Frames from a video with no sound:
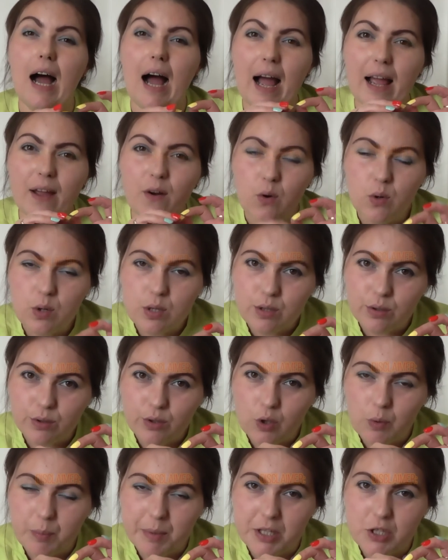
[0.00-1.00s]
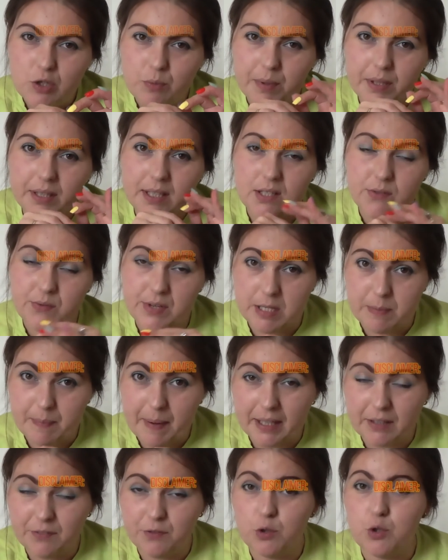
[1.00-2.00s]
I also don't mean to be
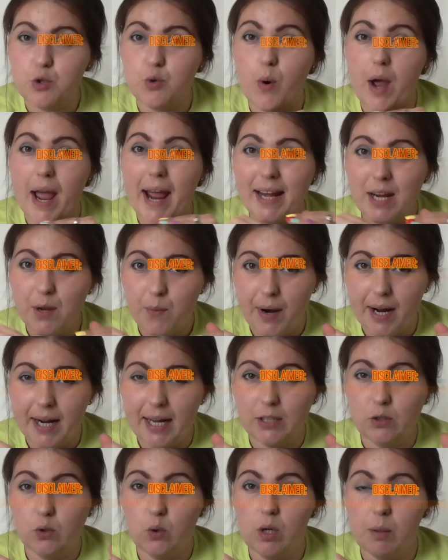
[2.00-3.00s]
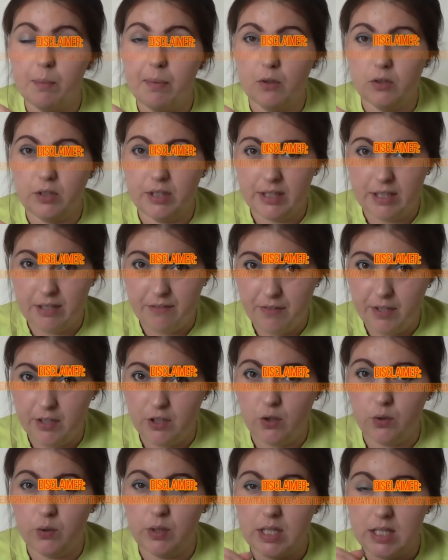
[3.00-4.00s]
disrespectful to anyone I talk about in the
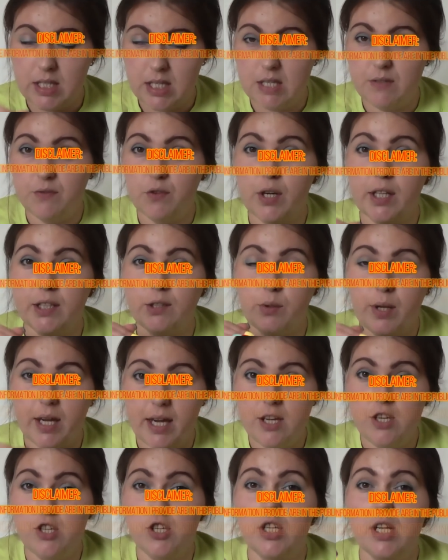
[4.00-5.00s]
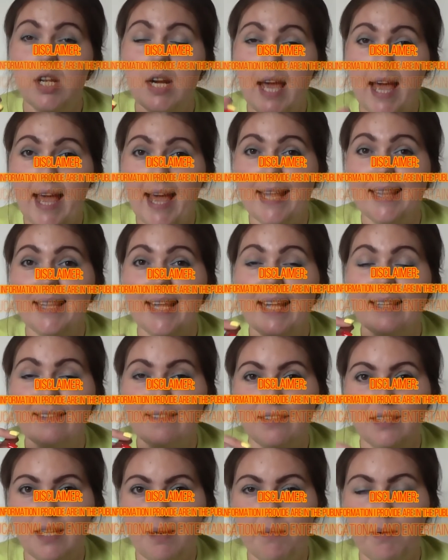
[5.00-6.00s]
video. This is for educational and
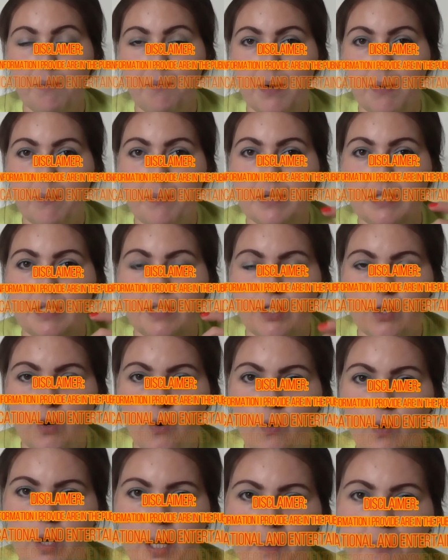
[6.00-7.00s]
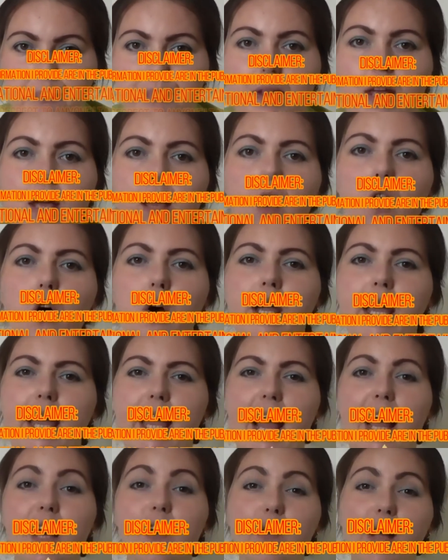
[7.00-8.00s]
entertainment purposes only. Okay,
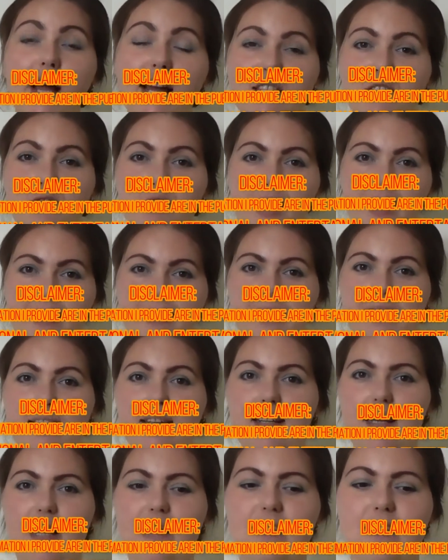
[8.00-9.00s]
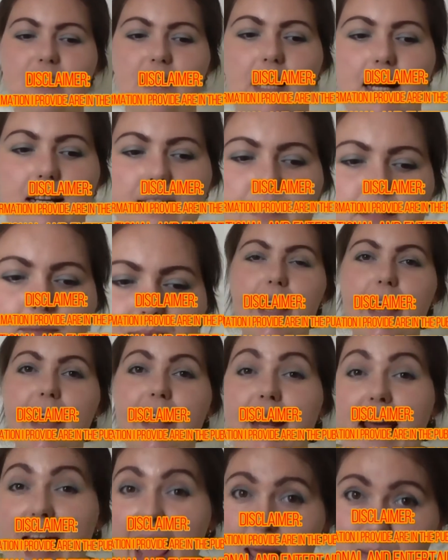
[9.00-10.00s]
are you guys ready? Let's start.
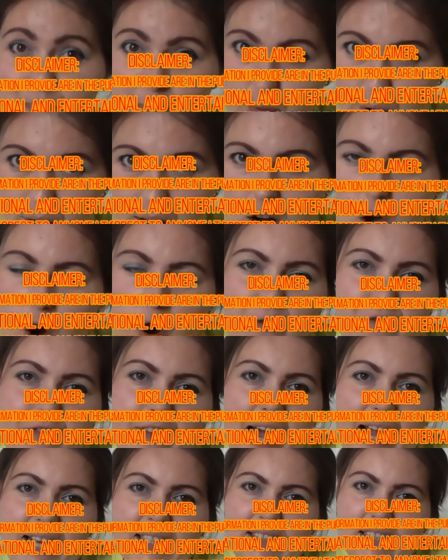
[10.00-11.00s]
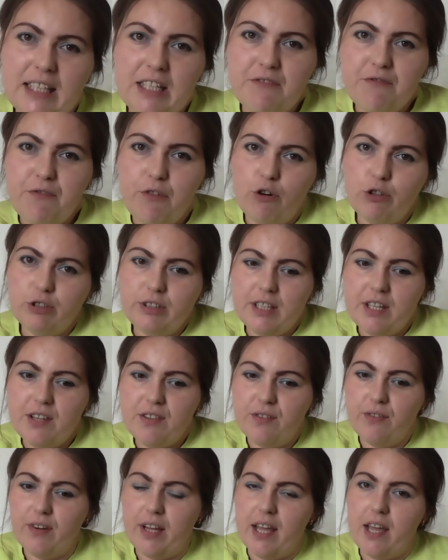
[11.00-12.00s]
In April of
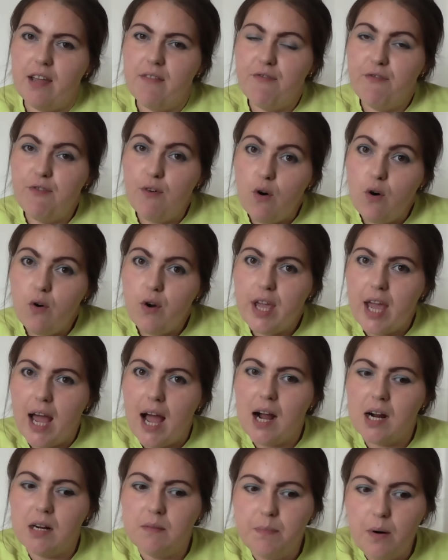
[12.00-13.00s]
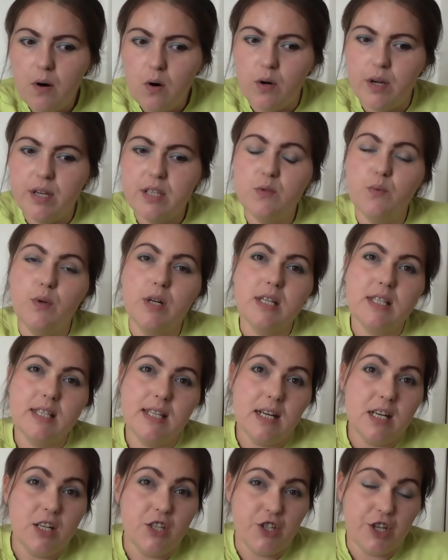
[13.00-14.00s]
1943, four young boys were
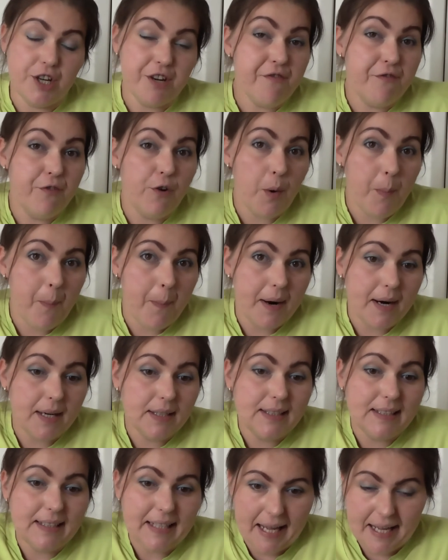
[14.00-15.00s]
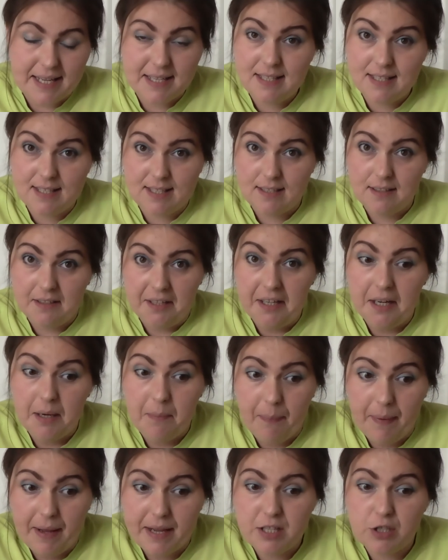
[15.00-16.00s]
searching for bird nests in
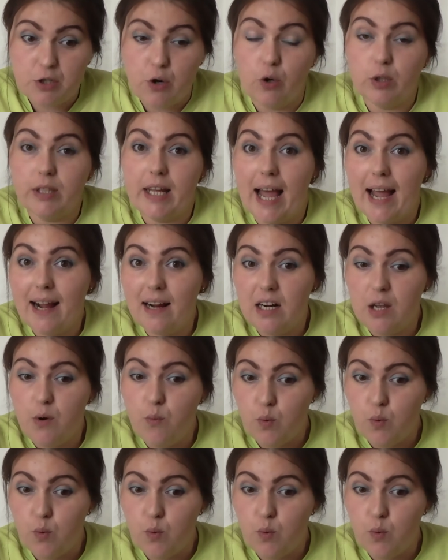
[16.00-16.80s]
a place called Hagley